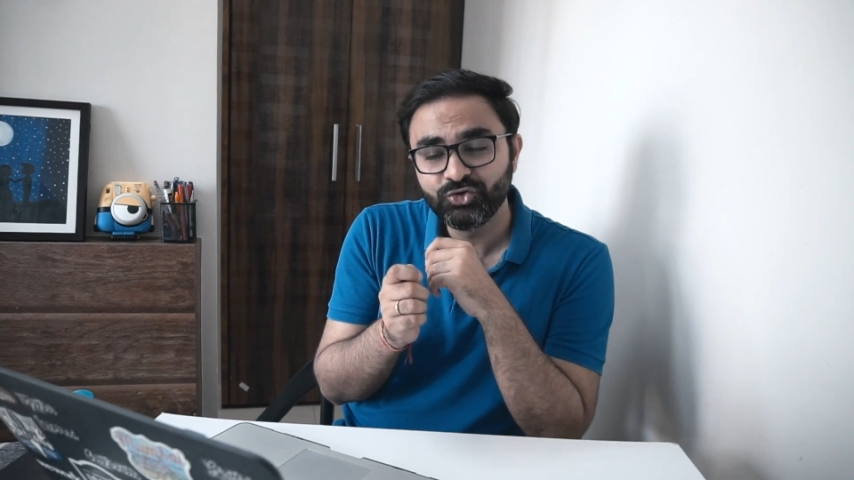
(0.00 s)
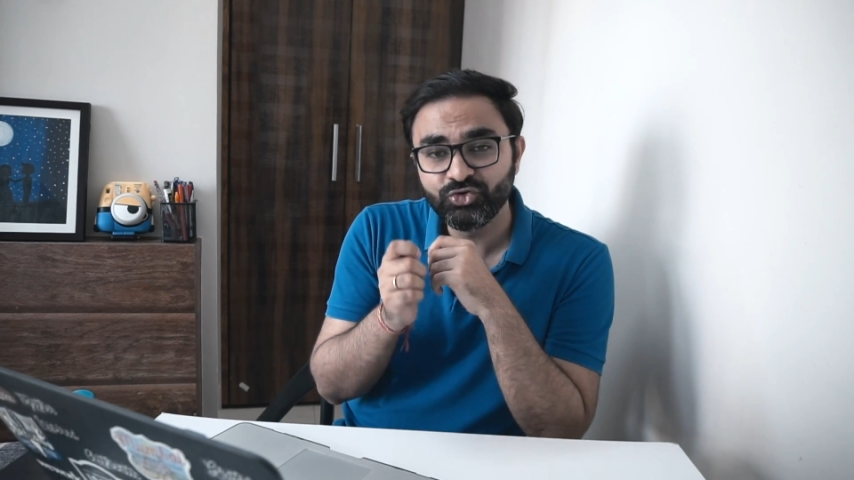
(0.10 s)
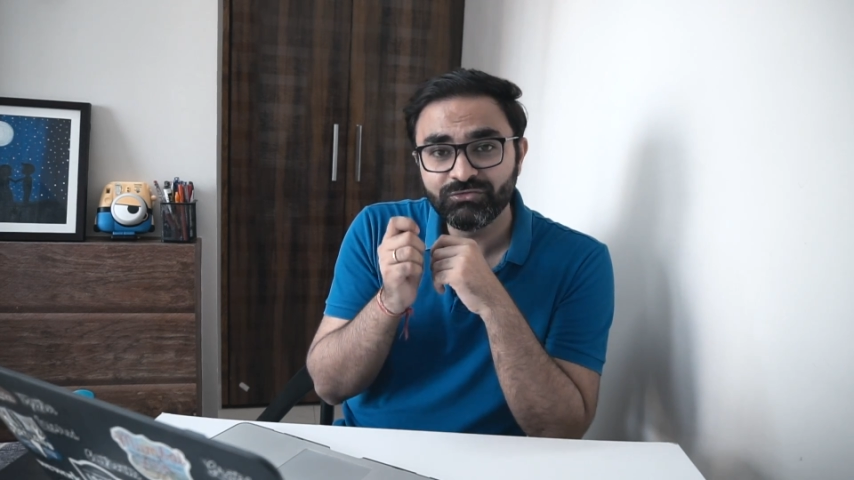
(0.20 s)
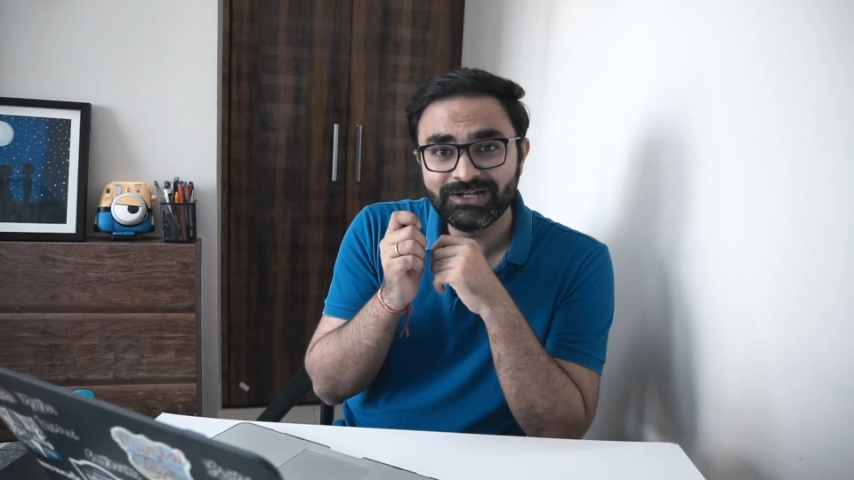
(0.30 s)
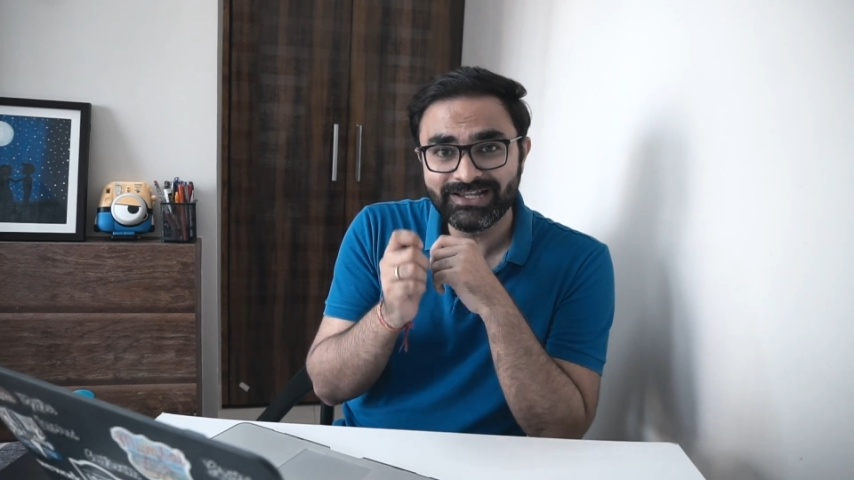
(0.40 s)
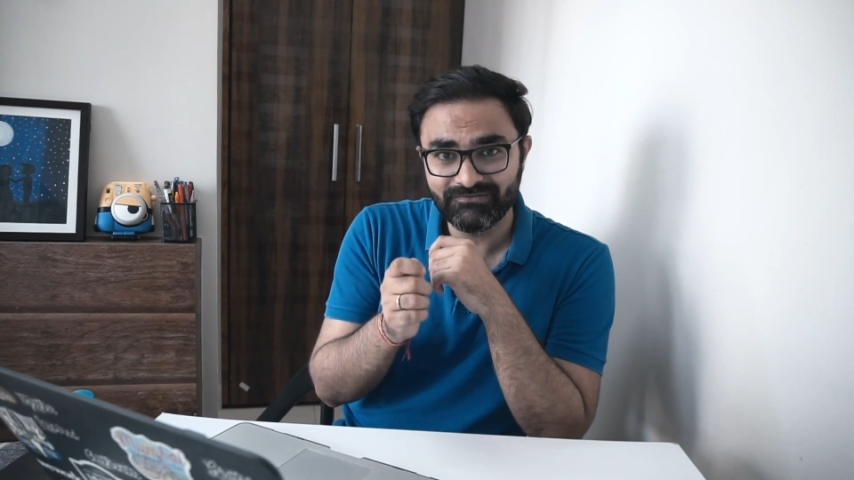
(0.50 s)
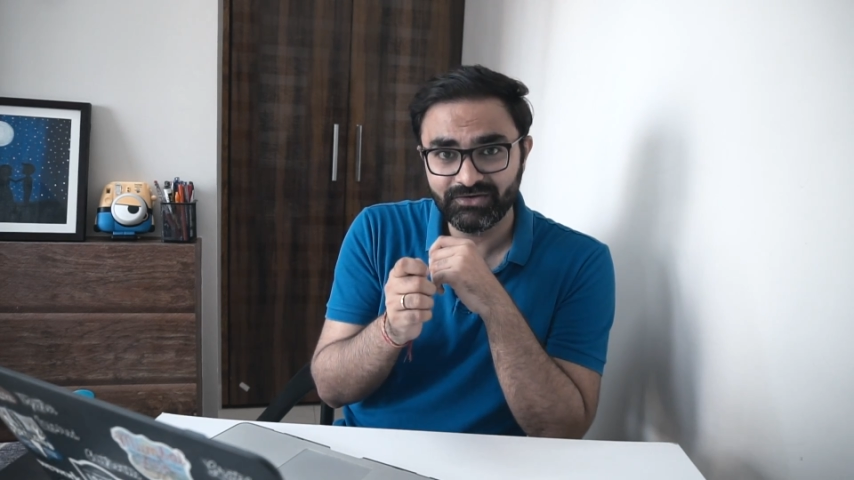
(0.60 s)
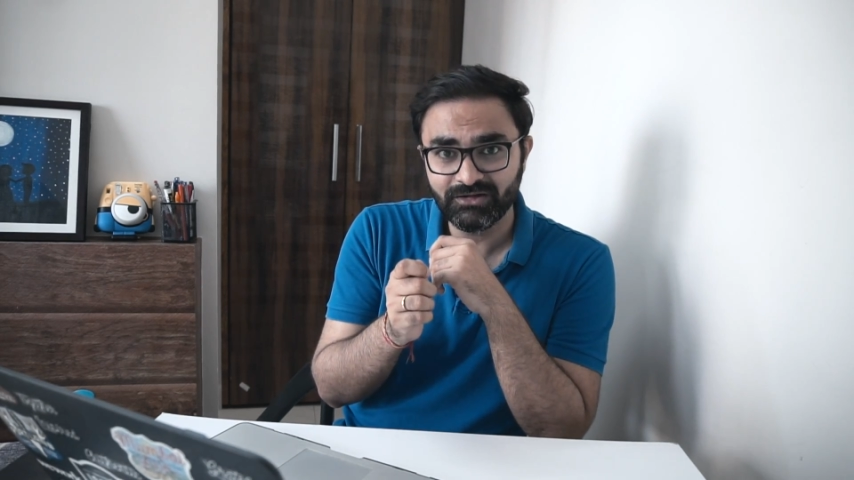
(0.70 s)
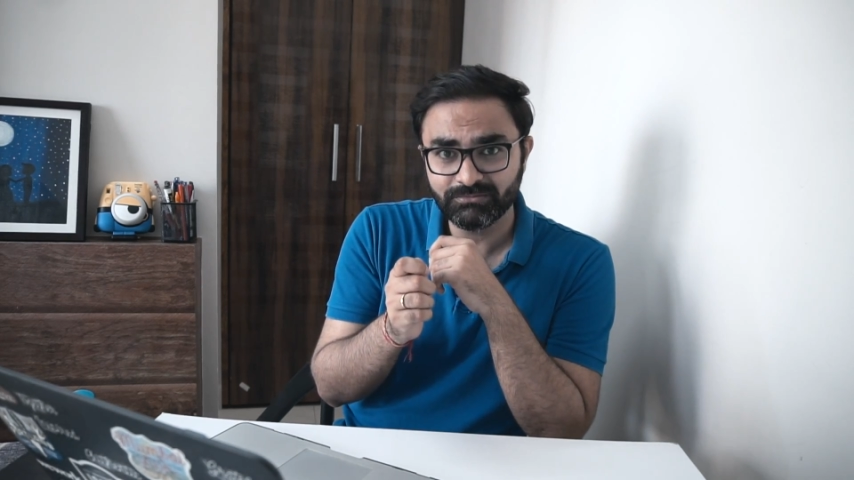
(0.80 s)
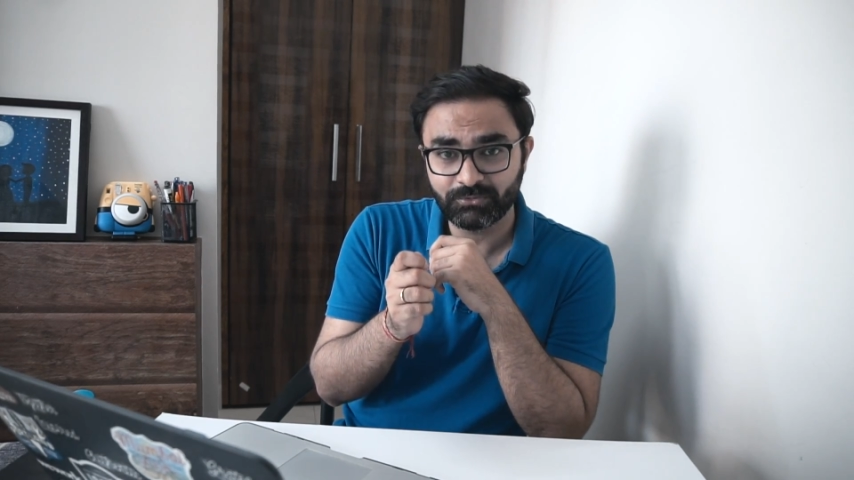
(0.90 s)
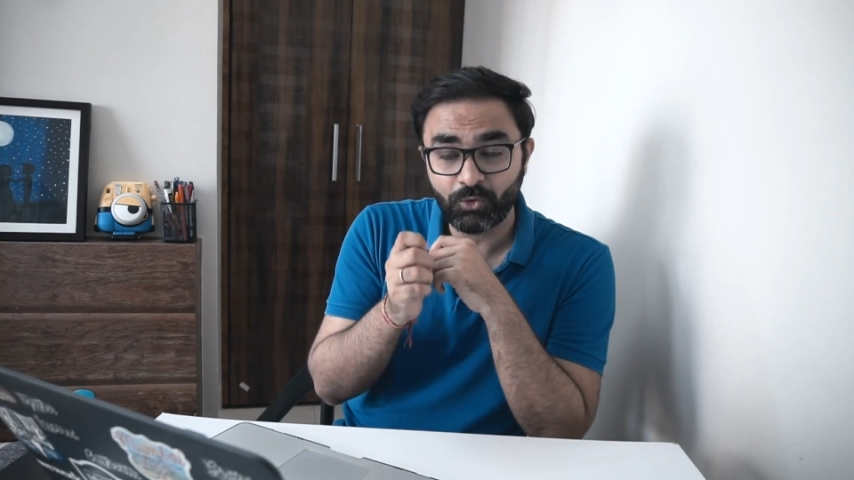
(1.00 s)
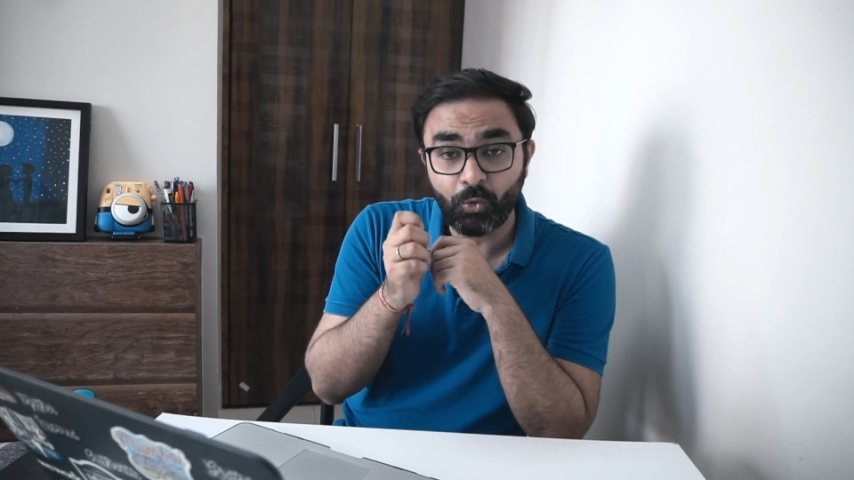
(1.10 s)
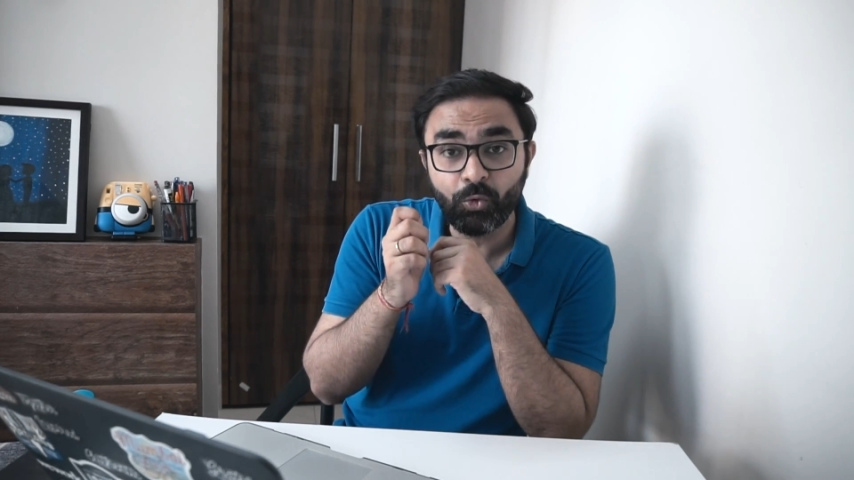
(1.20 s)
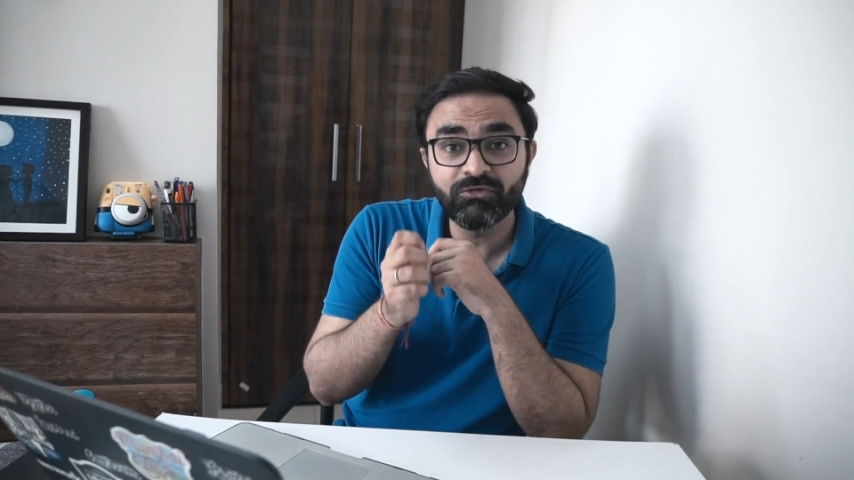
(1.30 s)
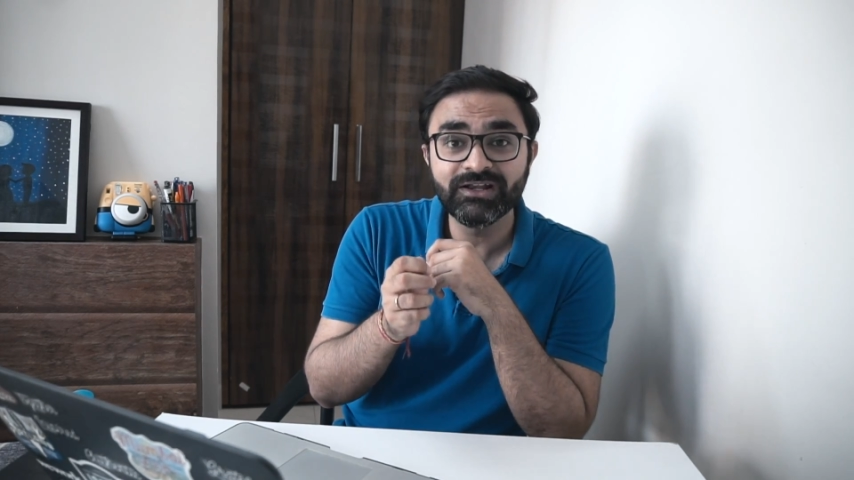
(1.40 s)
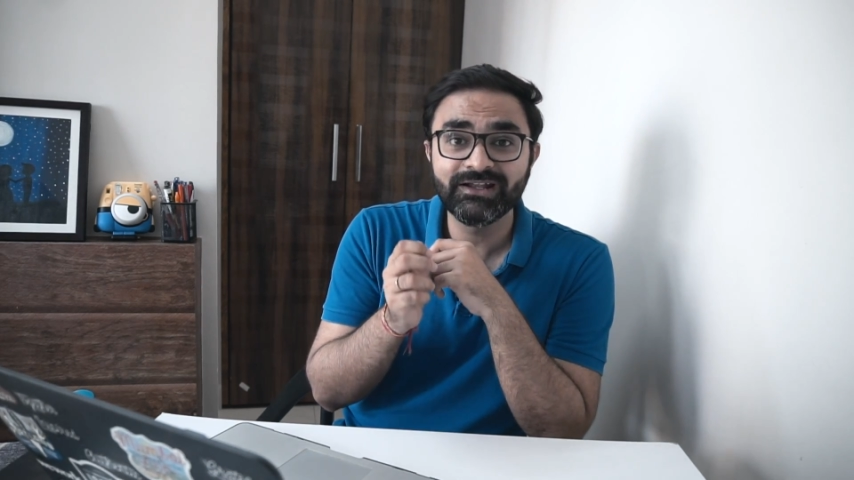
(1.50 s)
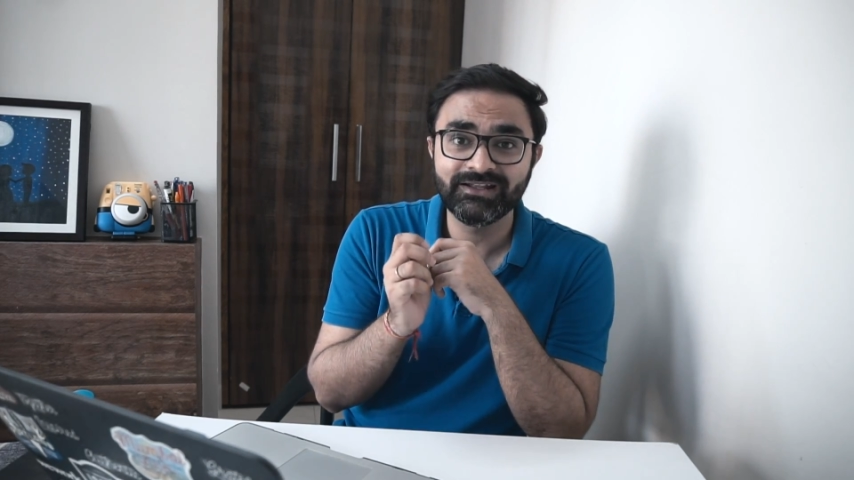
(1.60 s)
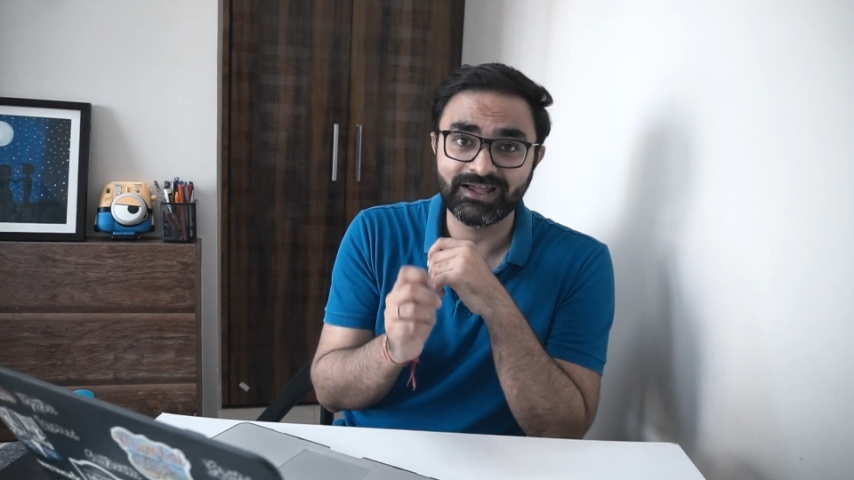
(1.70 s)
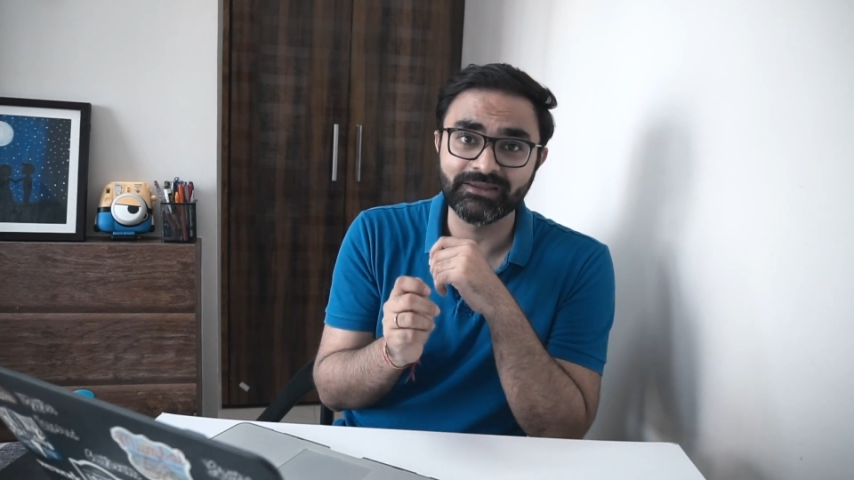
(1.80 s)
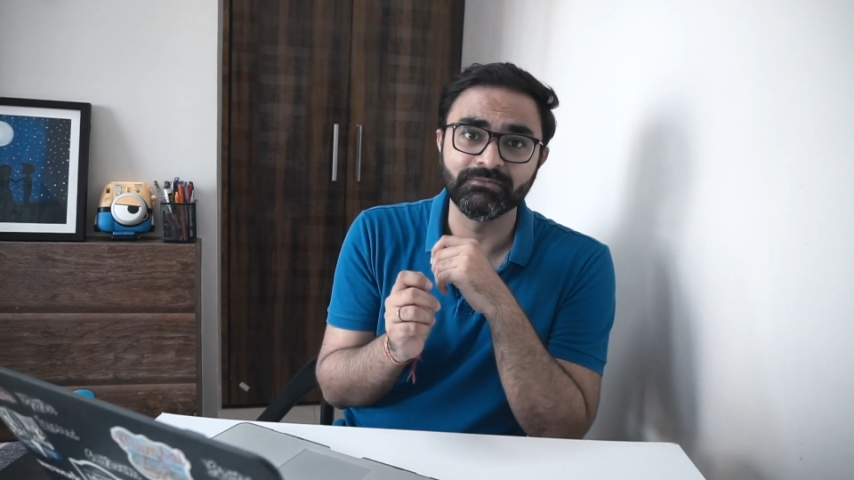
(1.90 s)
you will develop over
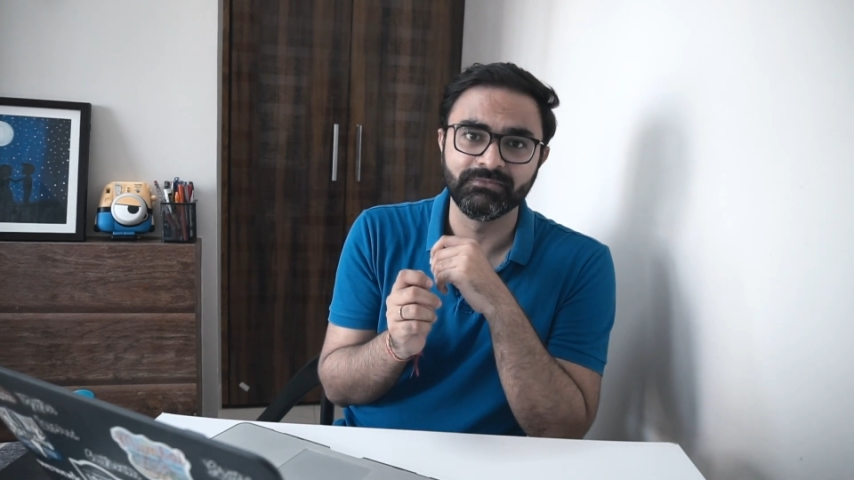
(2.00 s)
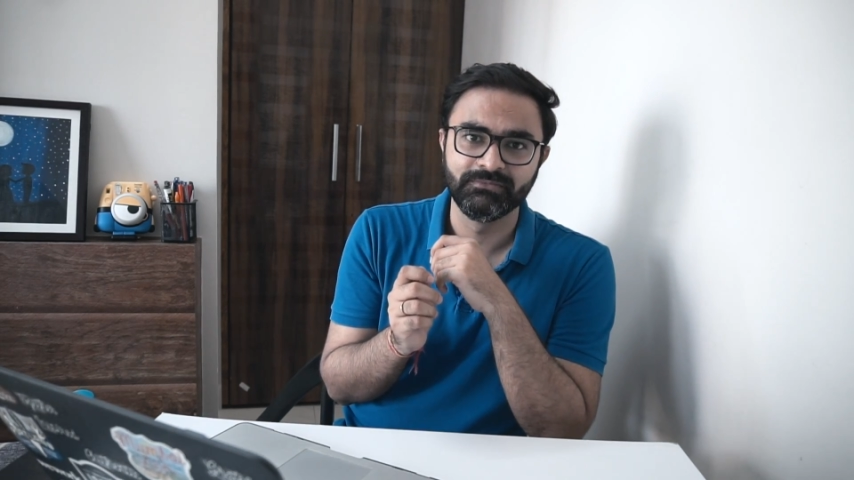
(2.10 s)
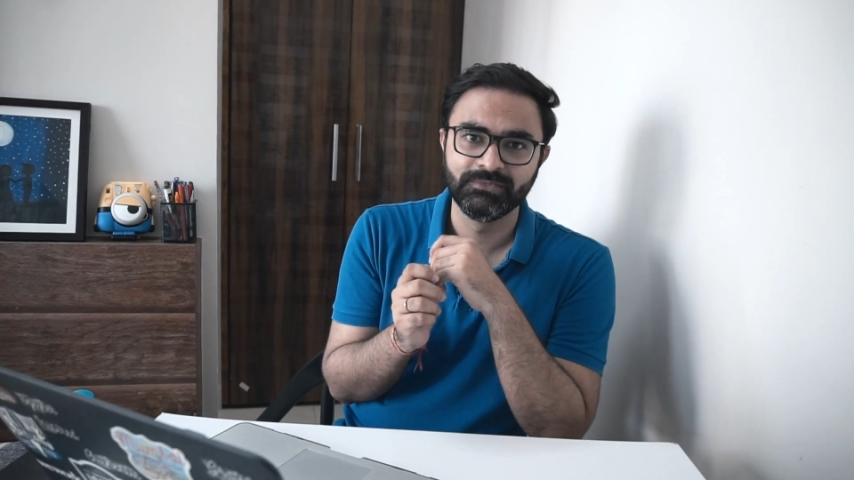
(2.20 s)
time.